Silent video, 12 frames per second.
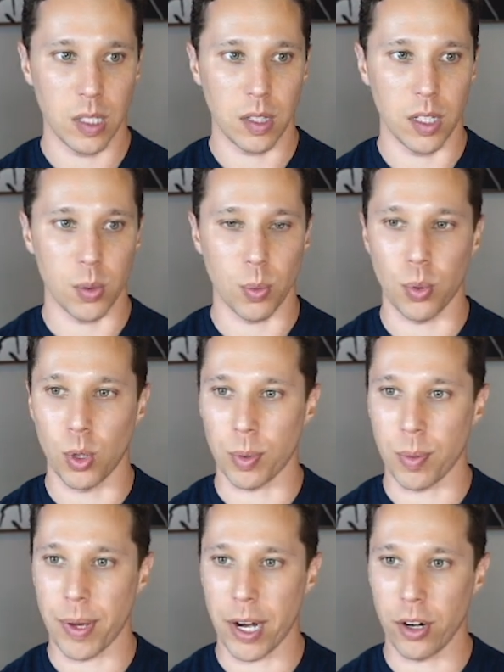This will pull
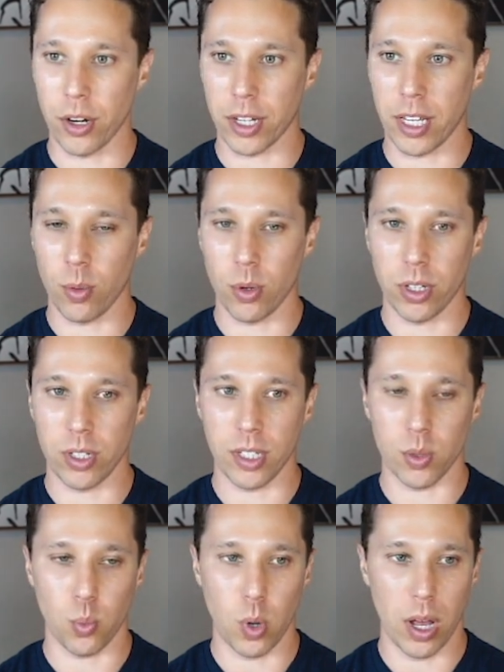up competitor keywords
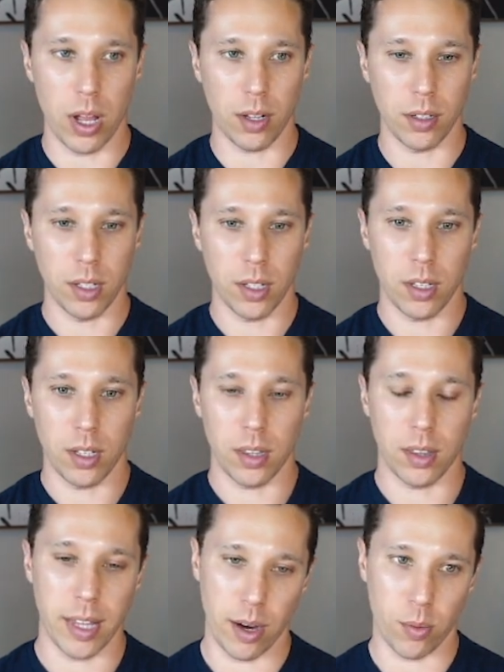as well
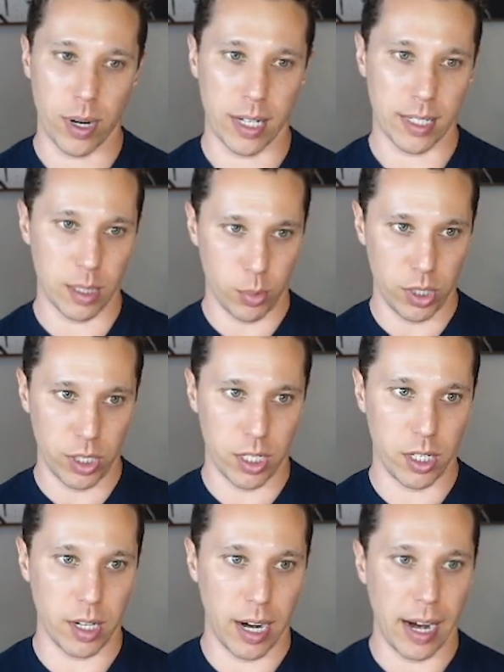that rank
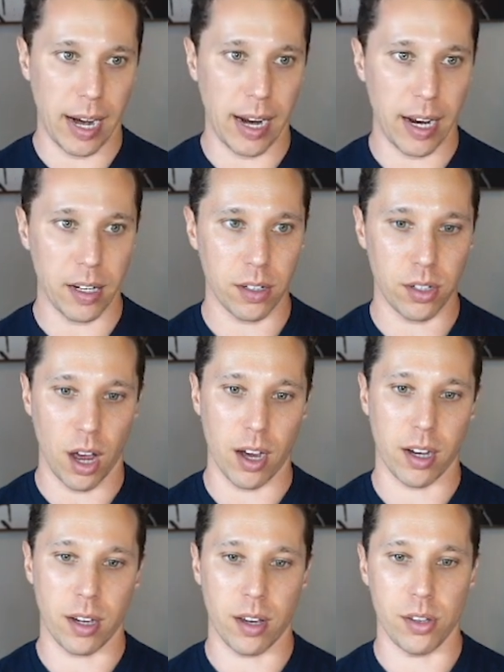similar and
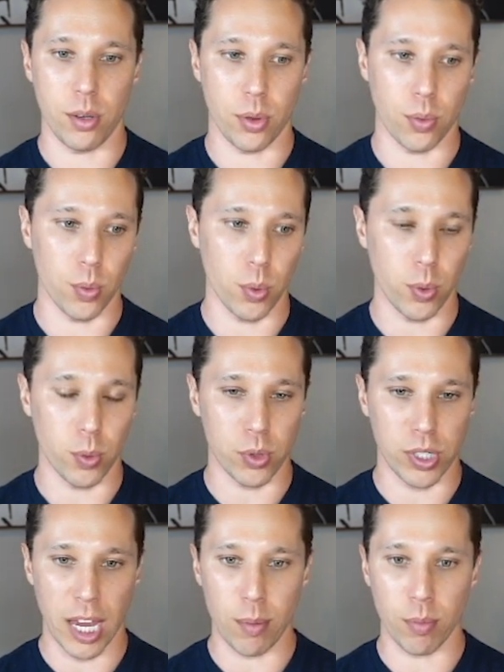talk you through those
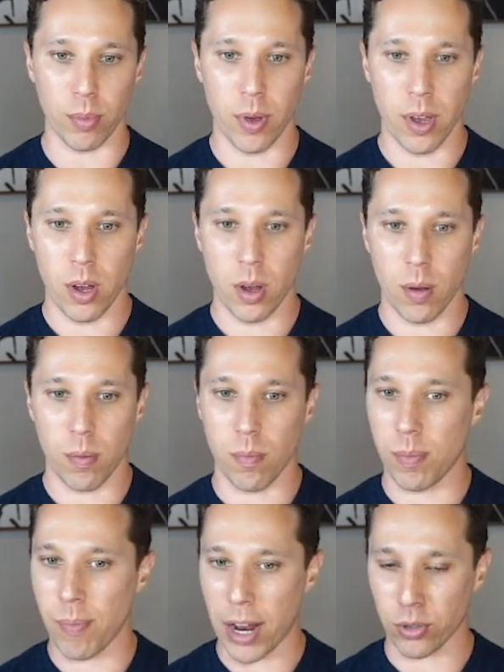same
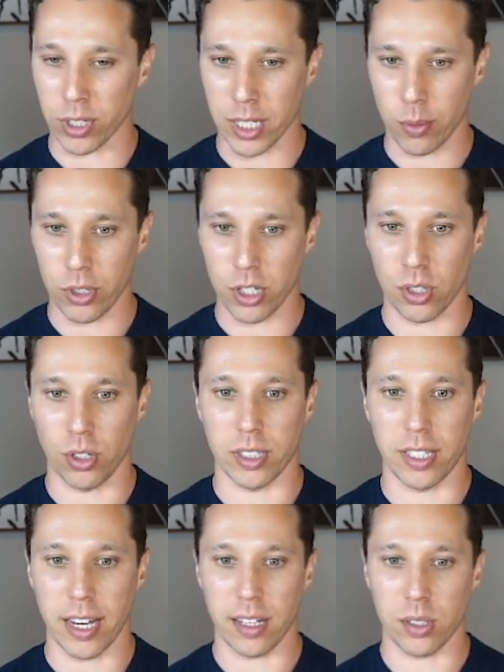metrics that we just
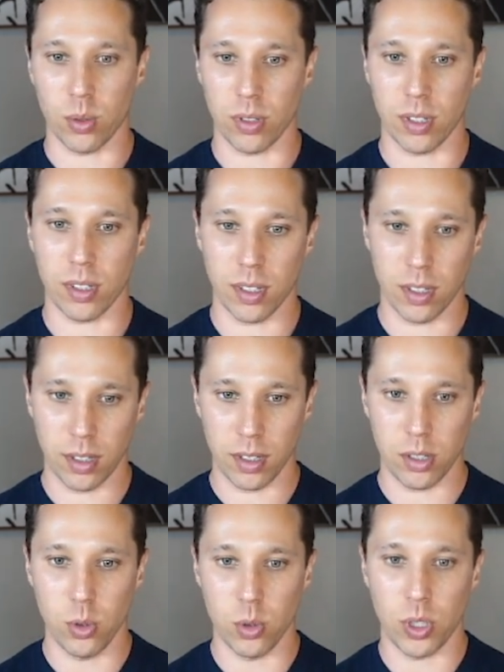looked at. So
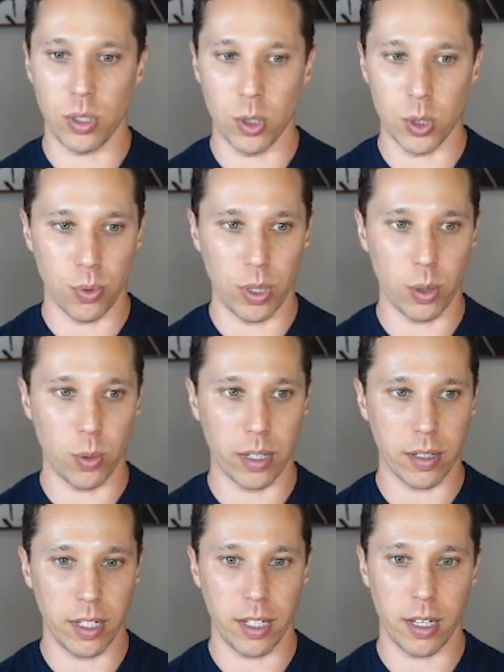usually loads pretty
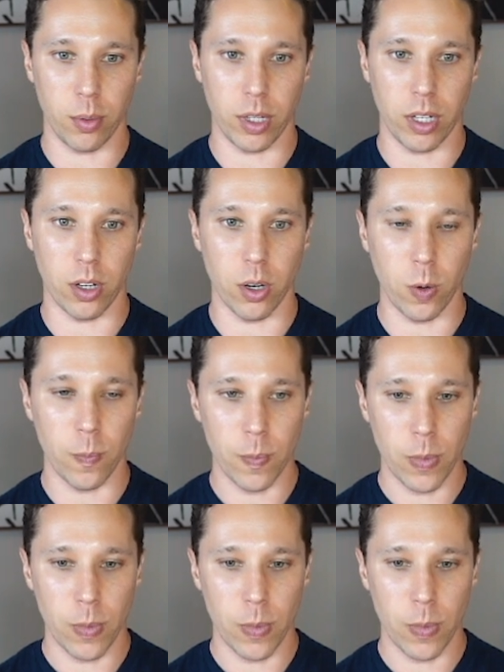quickly. Here we go.